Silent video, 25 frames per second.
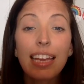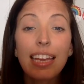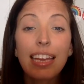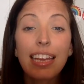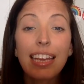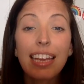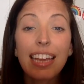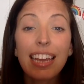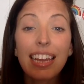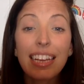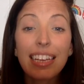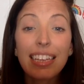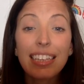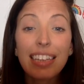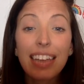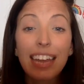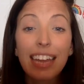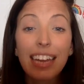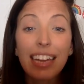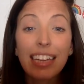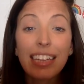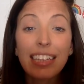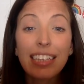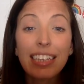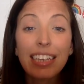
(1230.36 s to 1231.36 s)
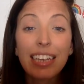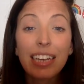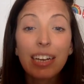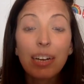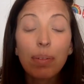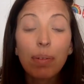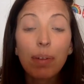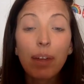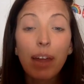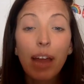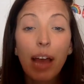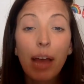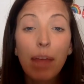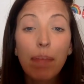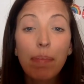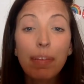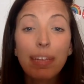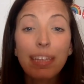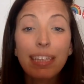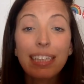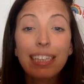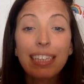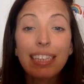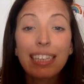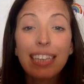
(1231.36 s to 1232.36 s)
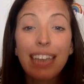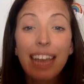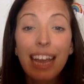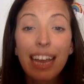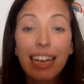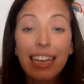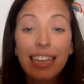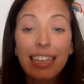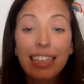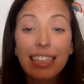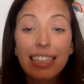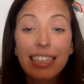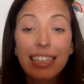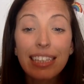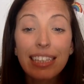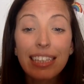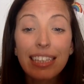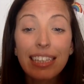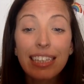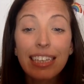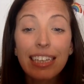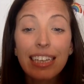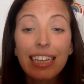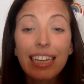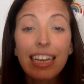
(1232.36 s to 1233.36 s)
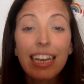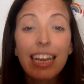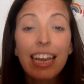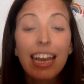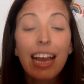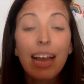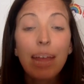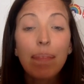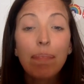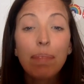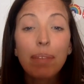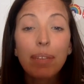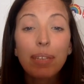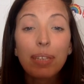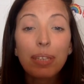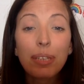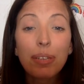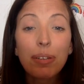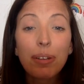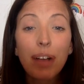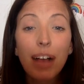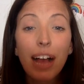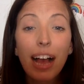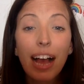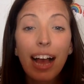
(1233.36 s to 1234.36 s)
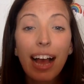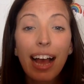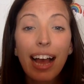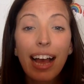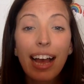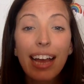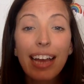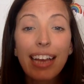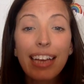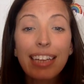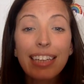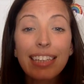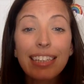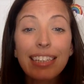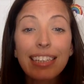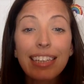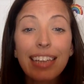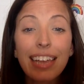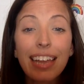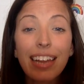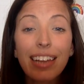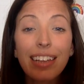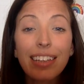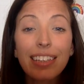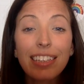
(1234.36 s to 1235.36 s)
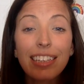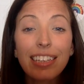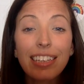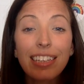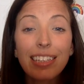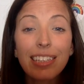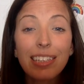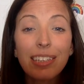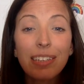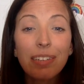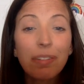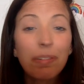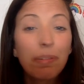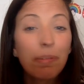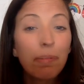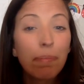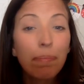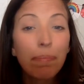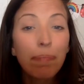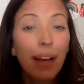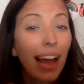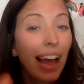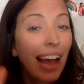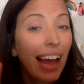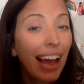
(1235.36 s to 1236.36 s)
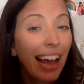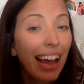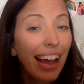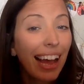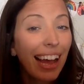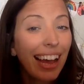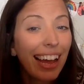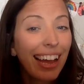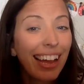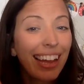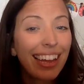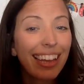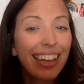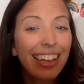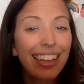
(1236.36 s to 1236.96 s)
get excited to hear what happens next. Miss you guys, and I'll see you soon. Bye.